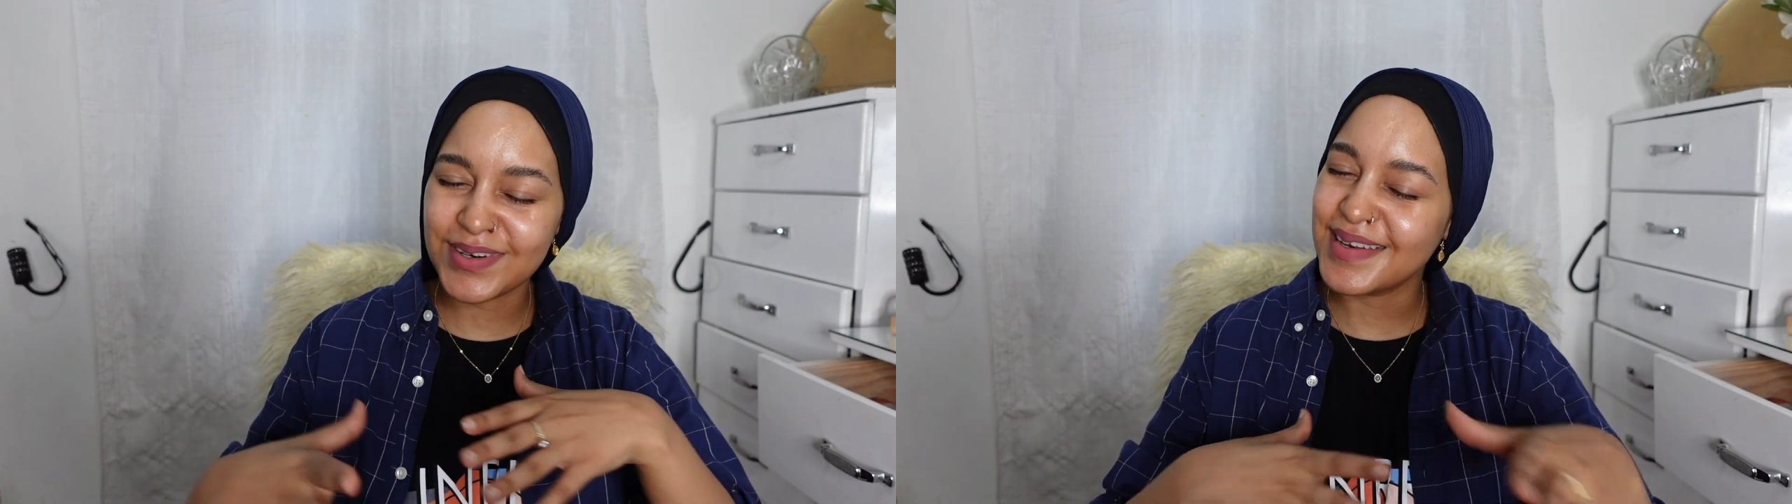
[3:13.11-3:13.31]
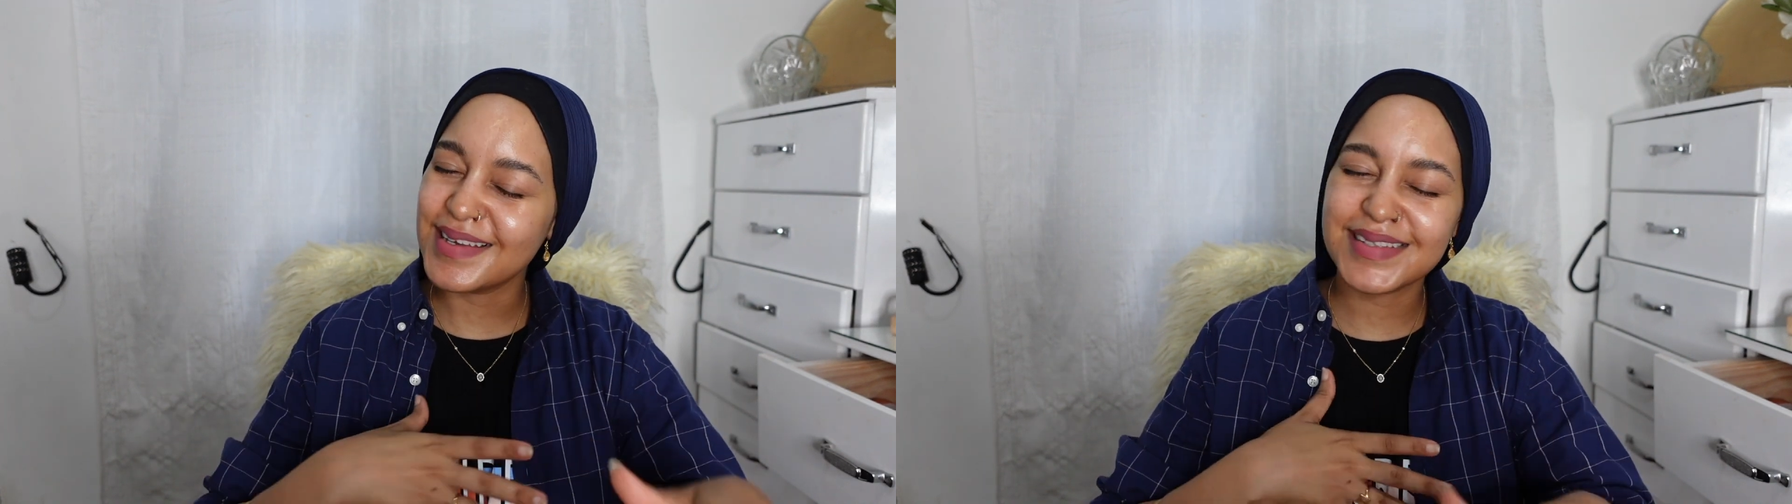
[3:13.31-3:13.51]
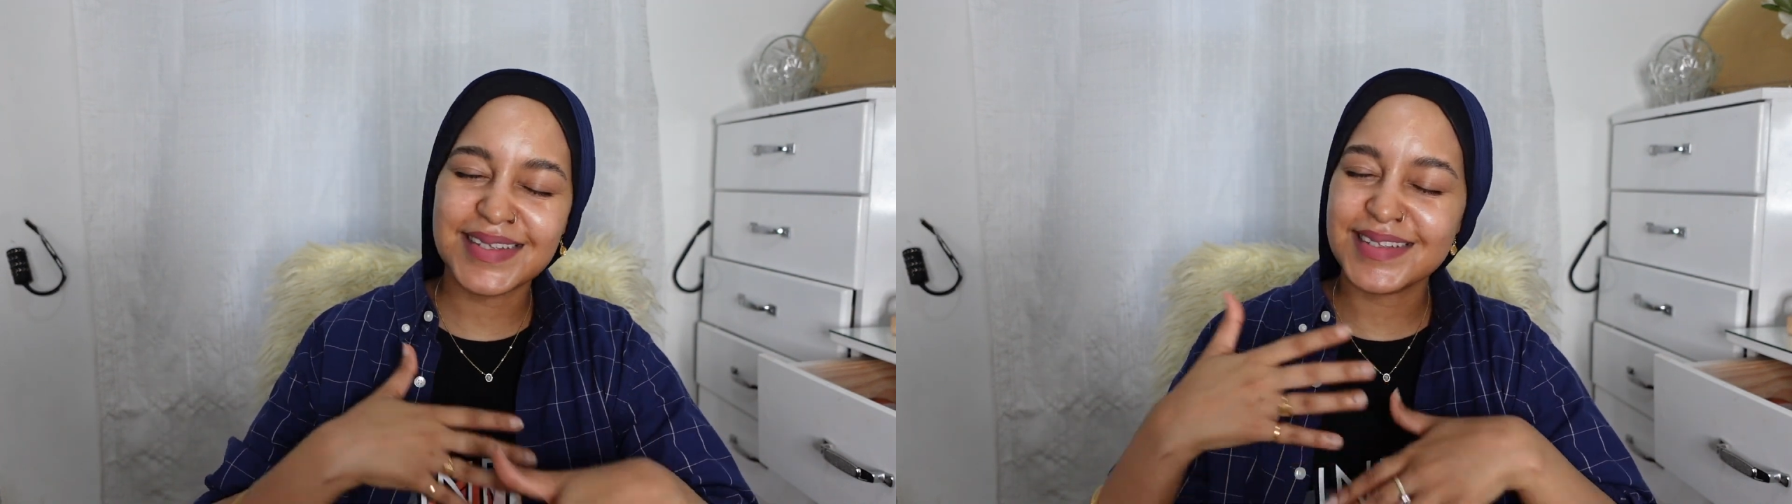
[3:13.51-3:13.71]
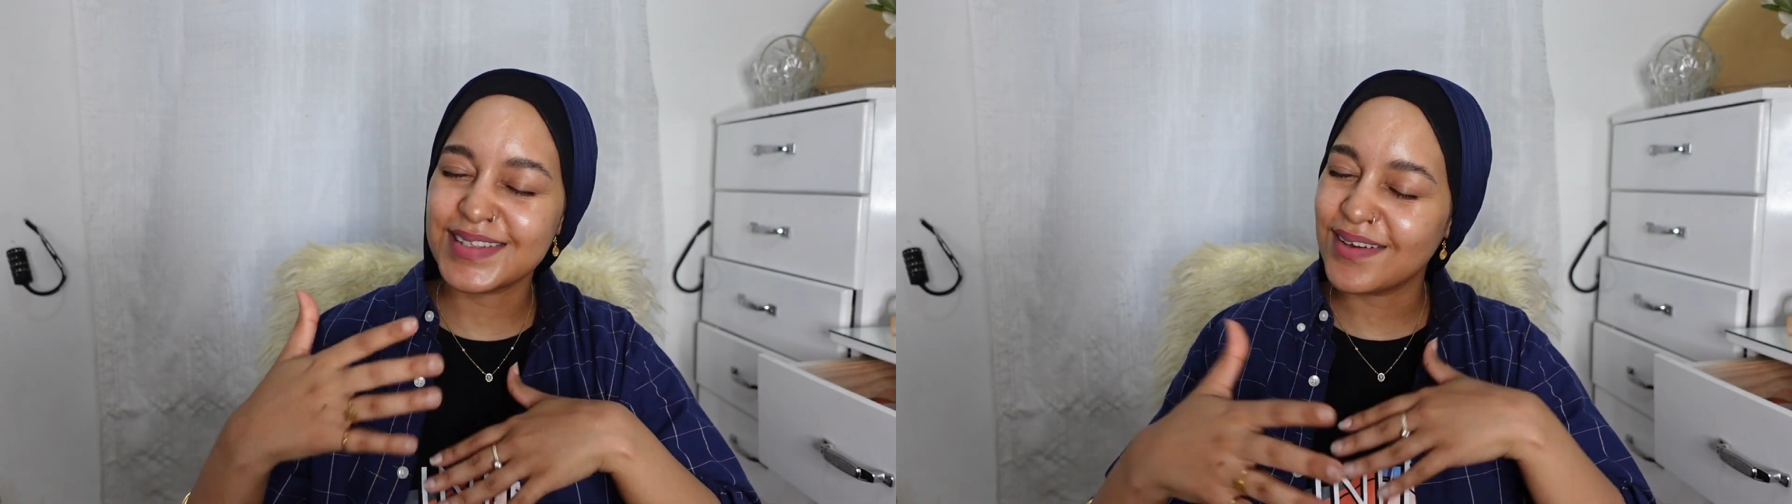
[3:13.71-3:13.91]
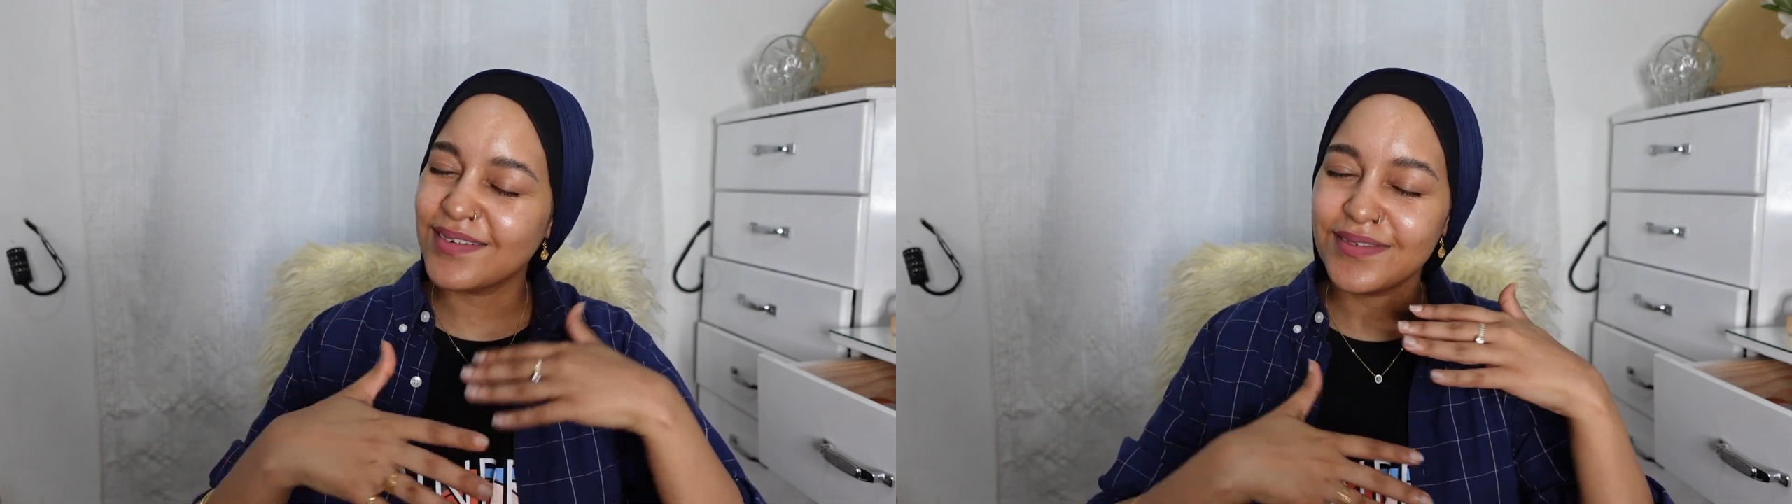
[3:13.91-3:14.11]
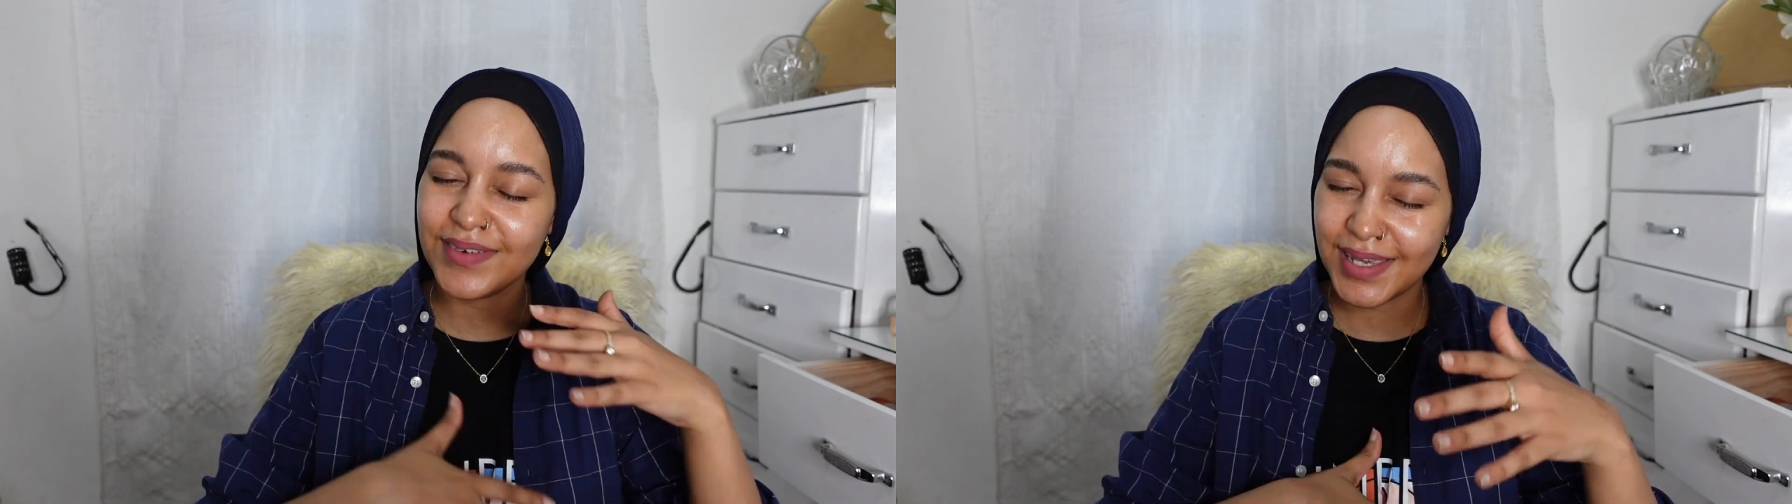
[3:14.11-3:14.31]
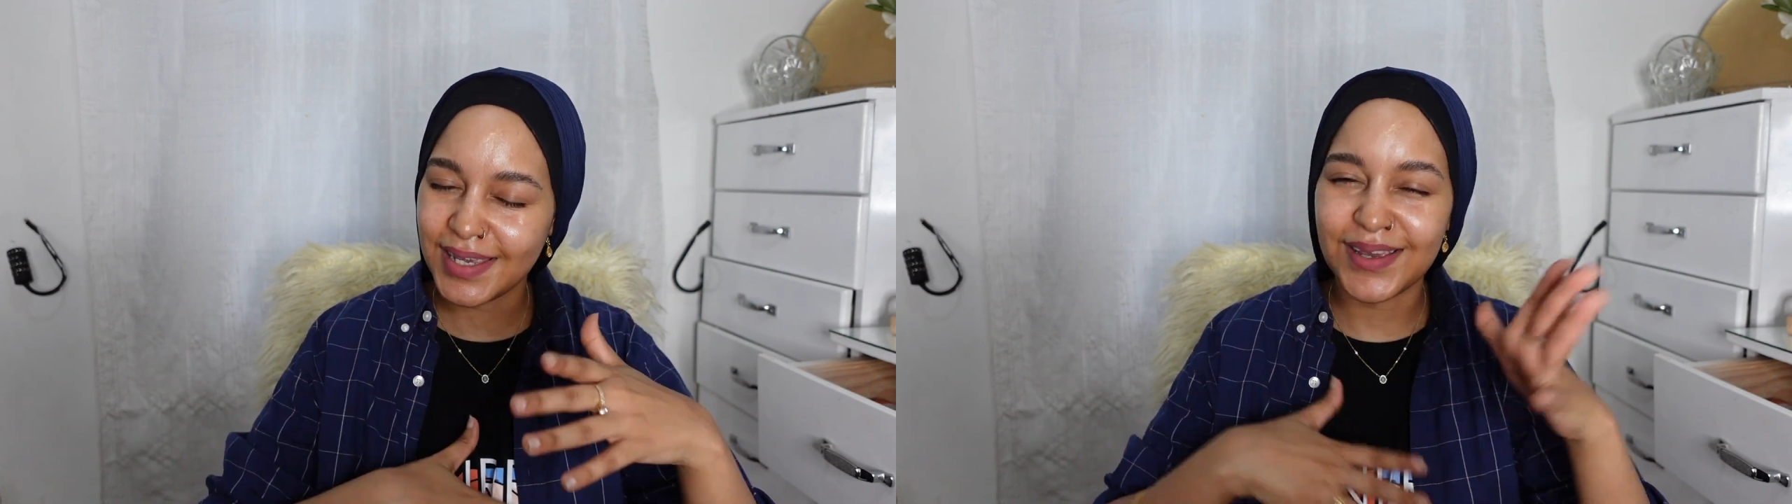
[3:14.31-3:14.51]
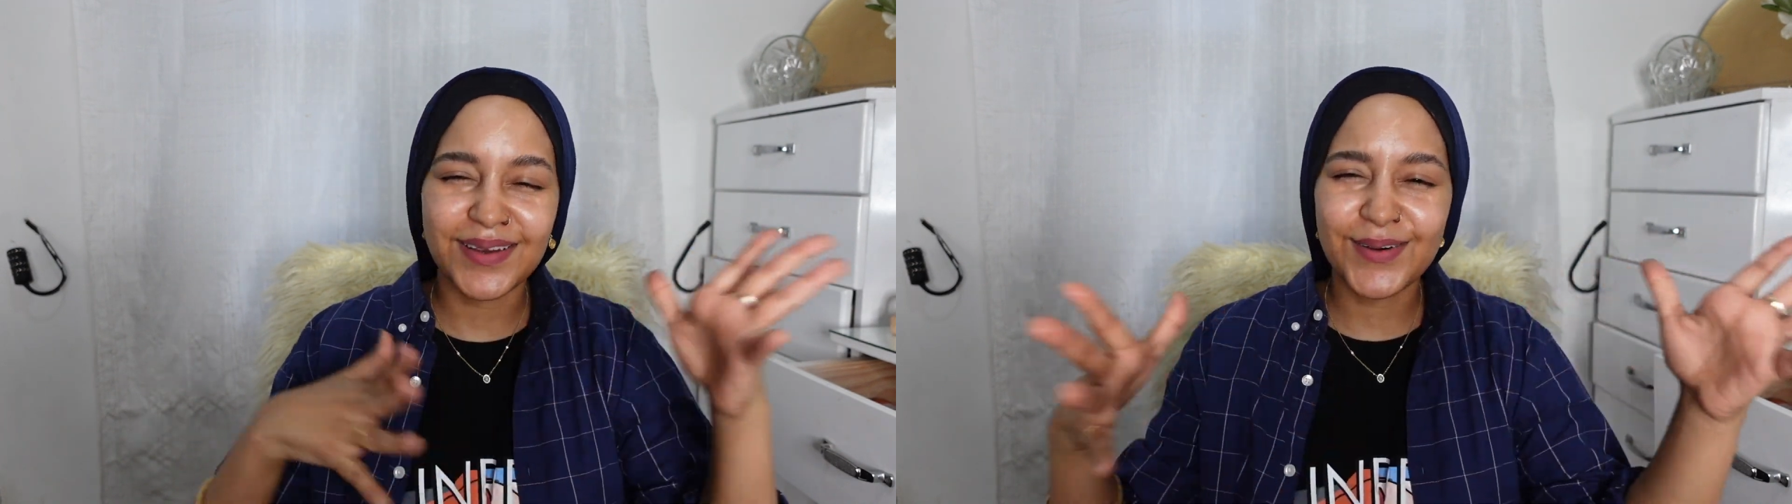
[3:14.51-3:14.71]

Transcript: necessary.